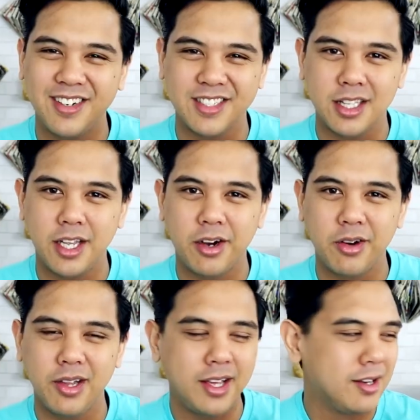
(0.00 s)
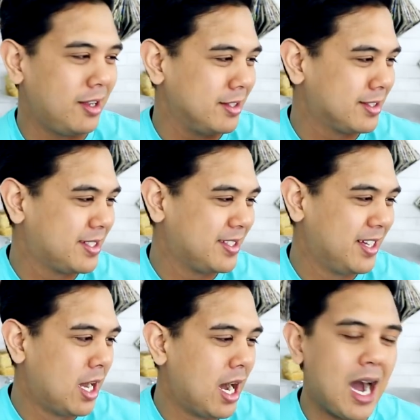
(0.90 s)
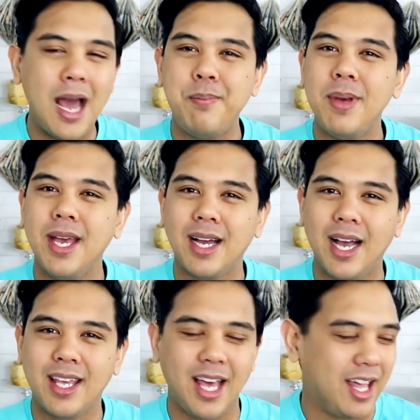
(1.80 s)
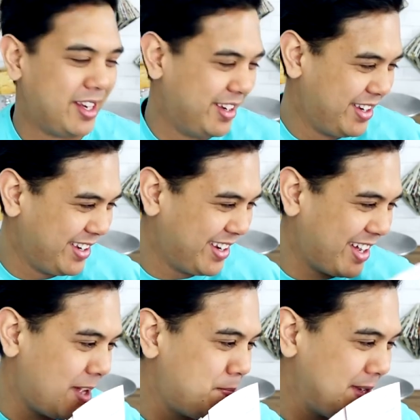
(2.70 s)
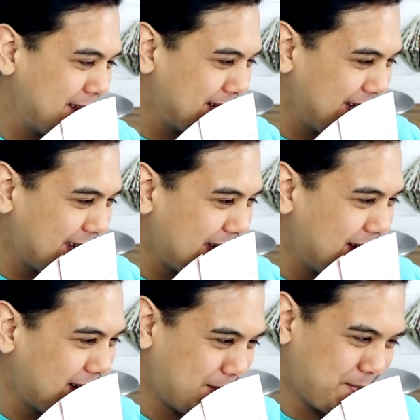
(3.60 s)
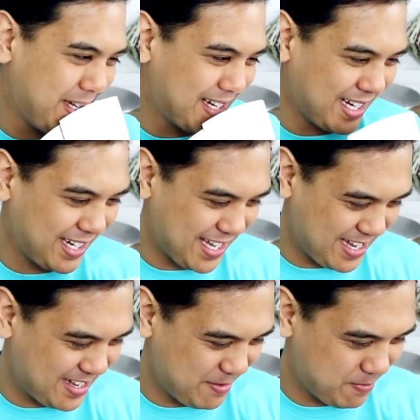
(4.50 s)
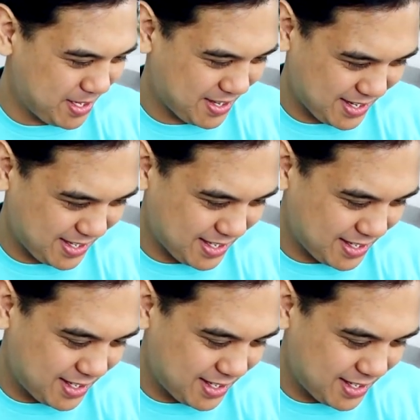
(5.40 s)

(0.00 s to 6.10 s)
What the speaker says: is literally called I Pink I Can. I think I can, I think I can, I think I can.